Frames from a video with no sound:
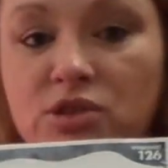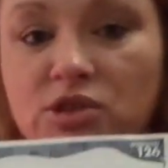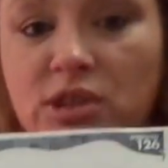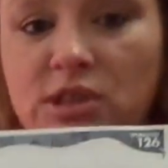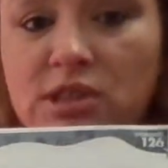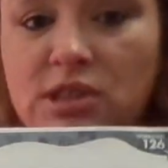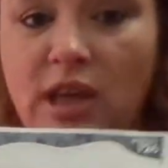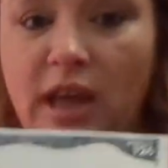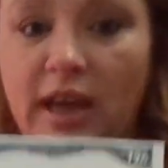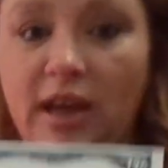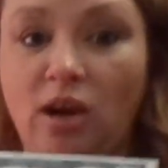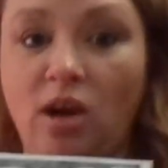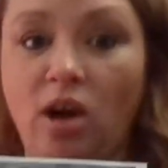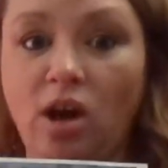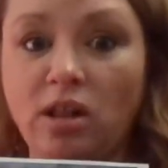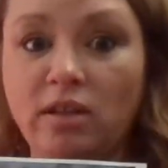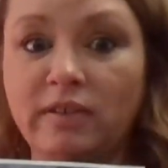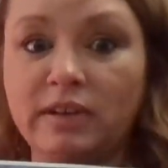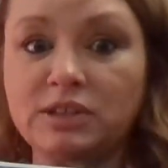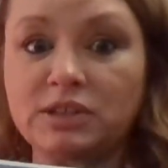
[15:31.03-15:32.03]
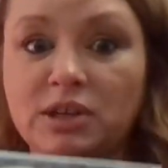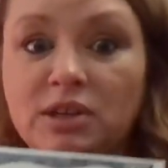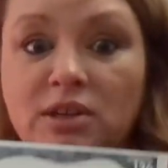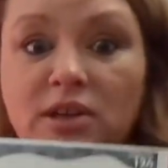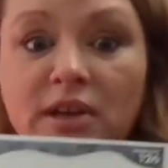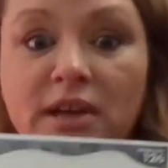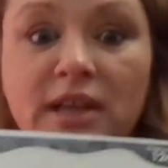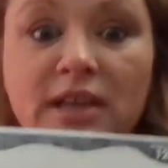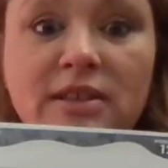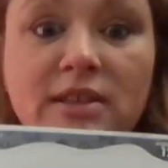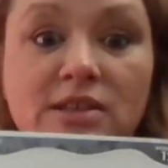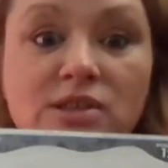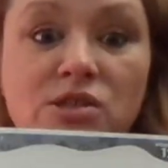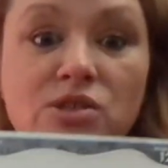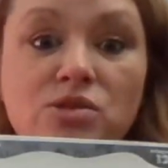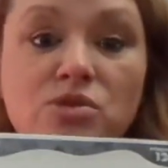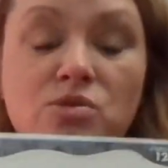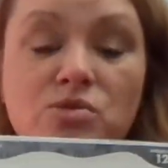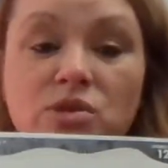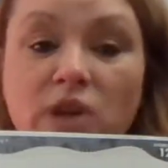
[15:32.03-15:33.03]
just like all of us are learning in this new